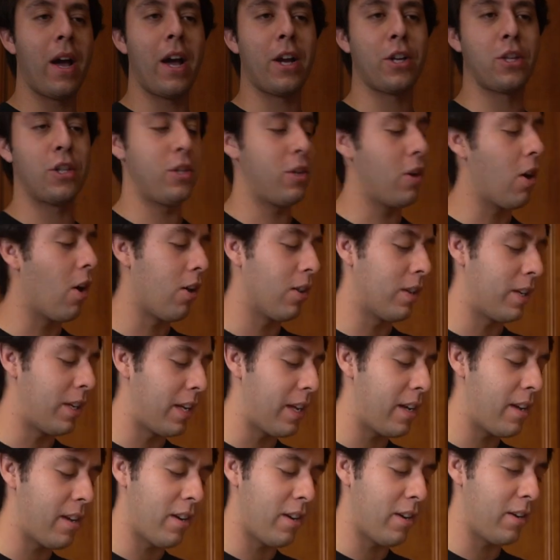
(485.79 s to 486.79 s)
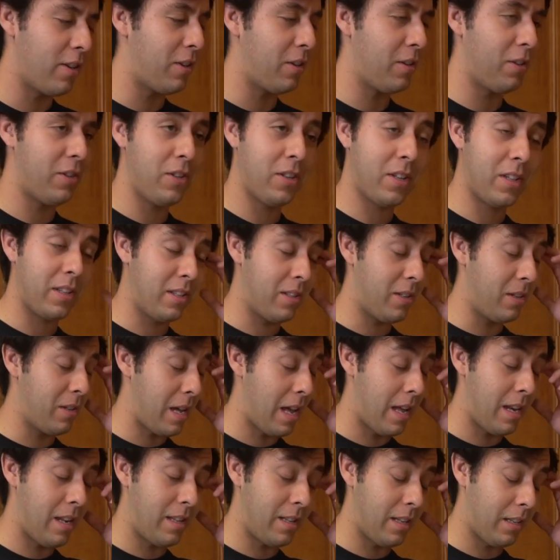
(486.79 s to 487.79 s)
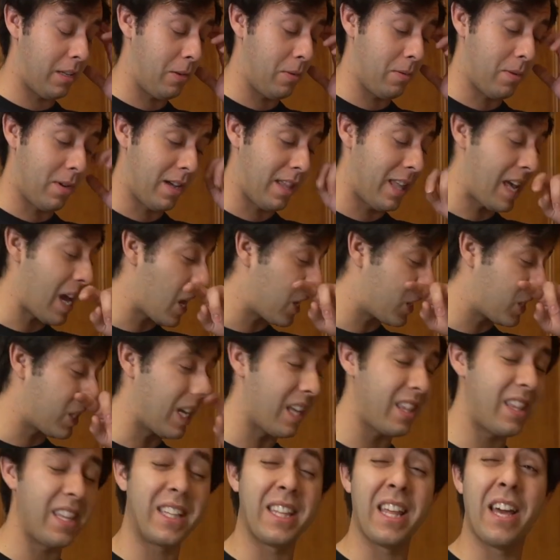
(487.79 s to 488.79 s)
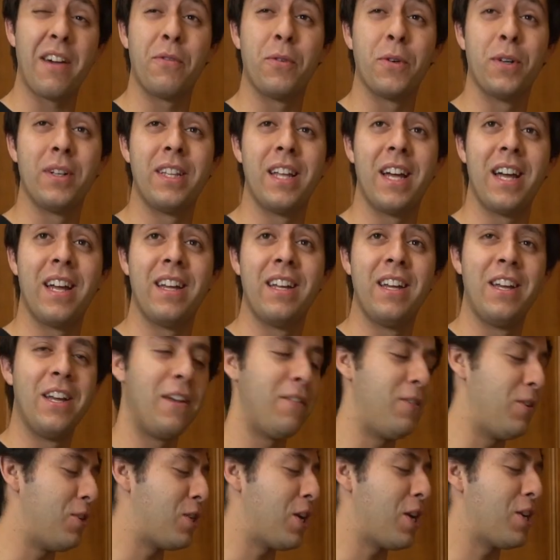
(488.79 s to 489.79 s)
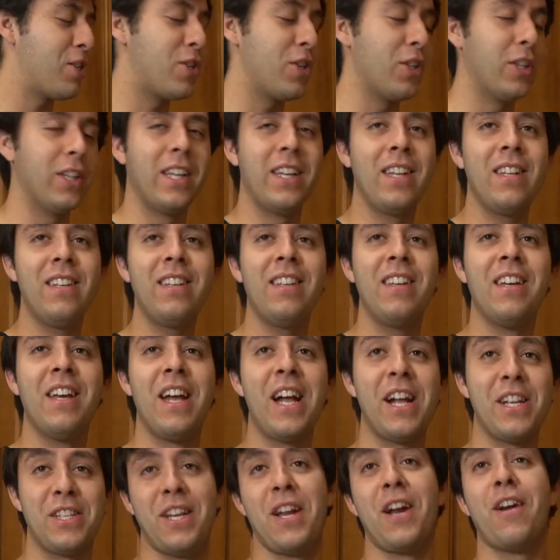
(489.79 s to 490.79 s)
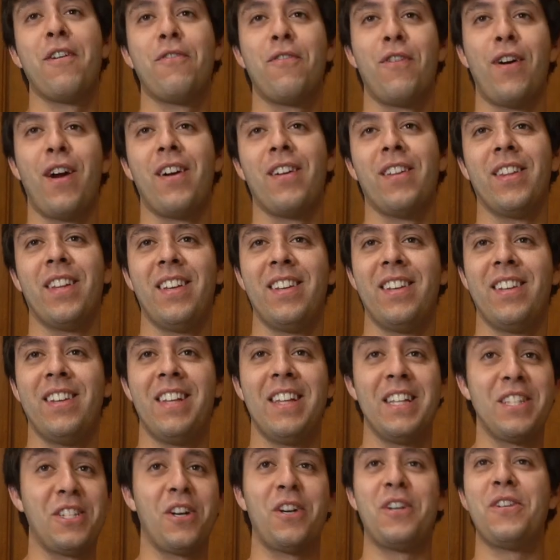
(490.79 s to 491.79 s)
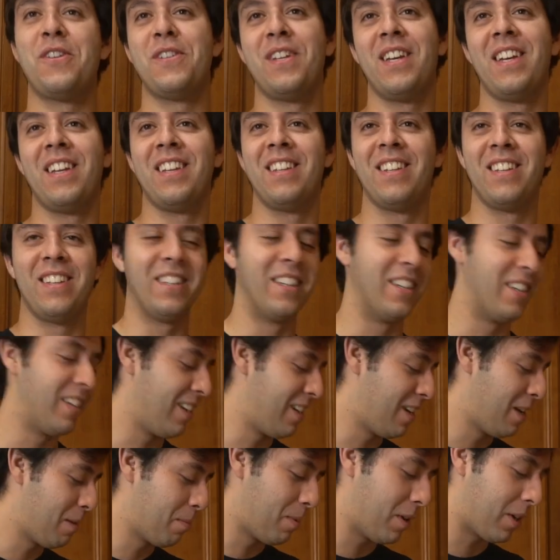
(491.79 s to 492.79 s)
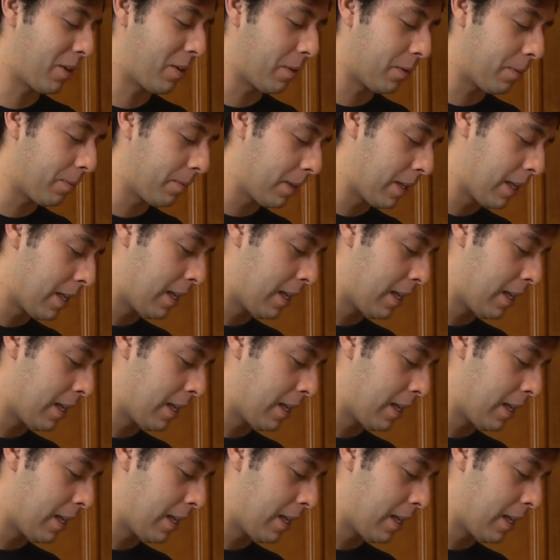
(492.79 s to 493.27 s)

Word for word: actually all in here, dude. You could do anything you want. They actually, I think they have one that you change the lid. It's an air fryer lid. That's all yeah. you need. Yeah, pretty cool.